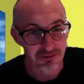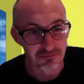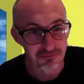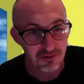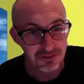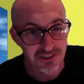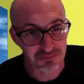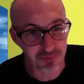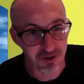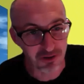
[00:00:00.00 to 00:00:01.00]
of
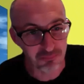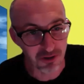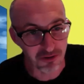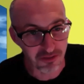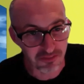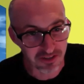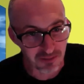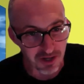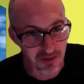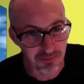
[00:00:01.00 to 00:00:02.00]
Lohse's birth, I think,
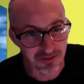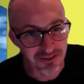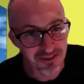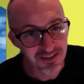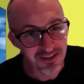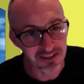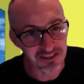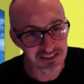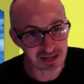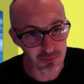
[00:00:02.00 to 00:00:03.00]
coming up in
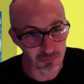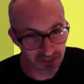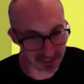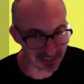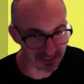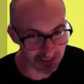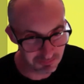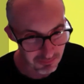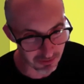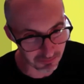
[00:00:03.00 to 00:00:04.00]
December, which I guess is
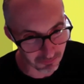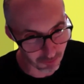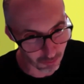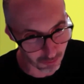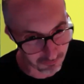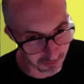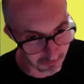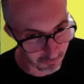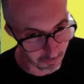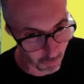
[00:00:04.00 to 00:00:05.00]
maybe the hook for
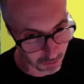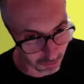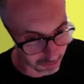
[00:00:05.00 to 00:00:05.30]
what you're